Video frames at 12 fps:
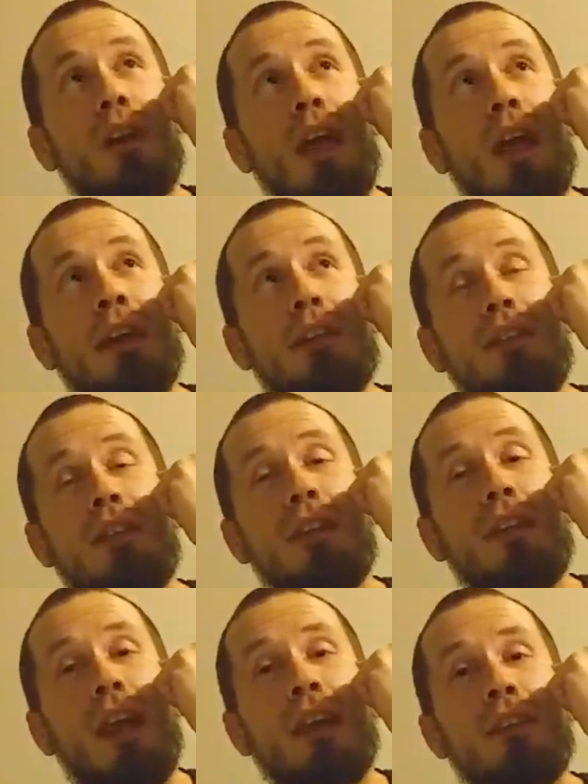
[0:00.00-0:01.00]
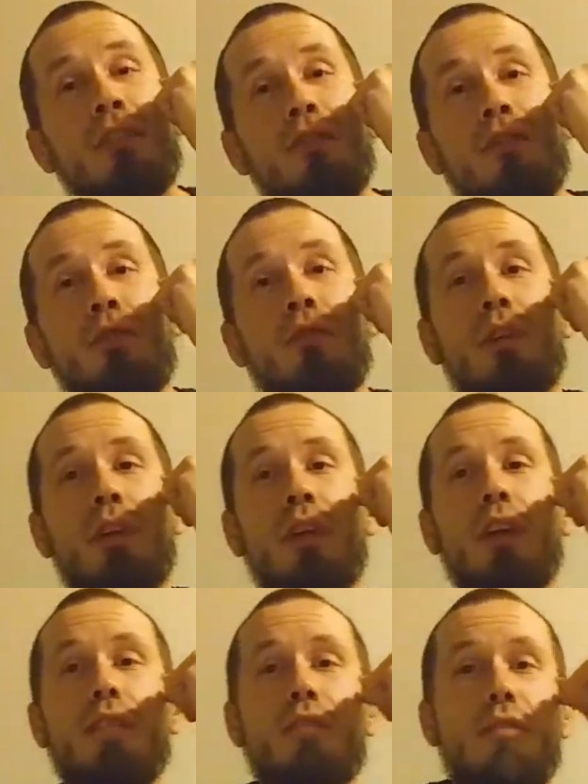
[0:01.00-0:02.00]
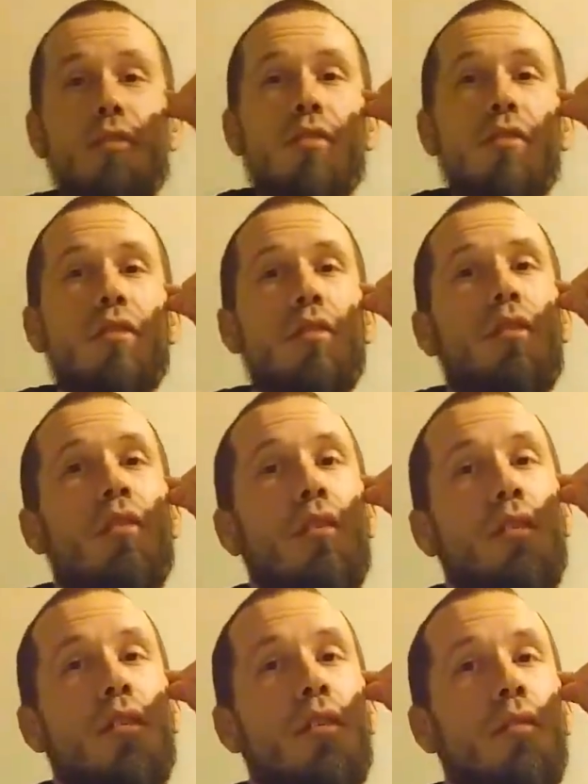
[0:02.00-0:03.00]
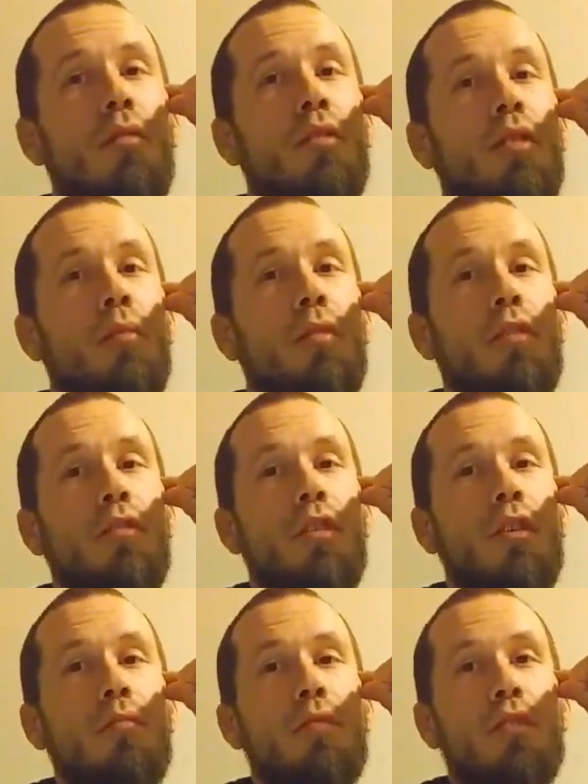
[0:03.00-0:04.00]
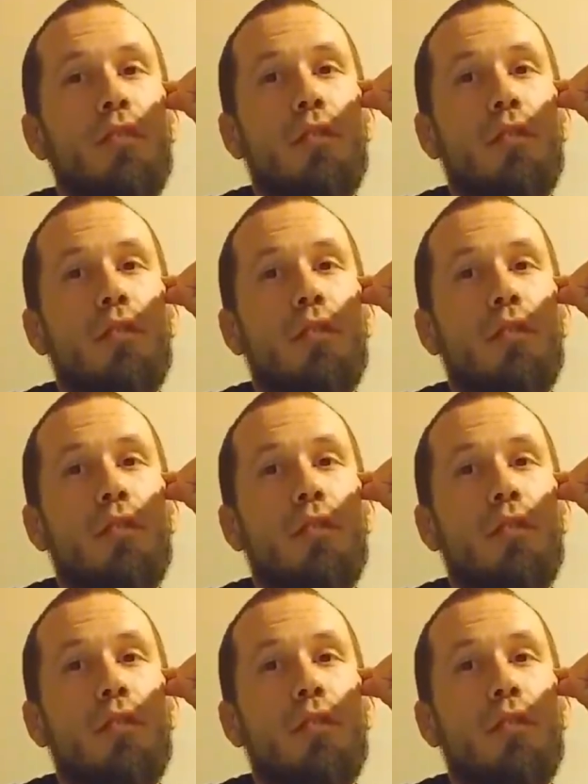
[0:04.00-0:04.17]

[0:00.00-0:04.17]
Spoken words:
1882 case. What's up there, James?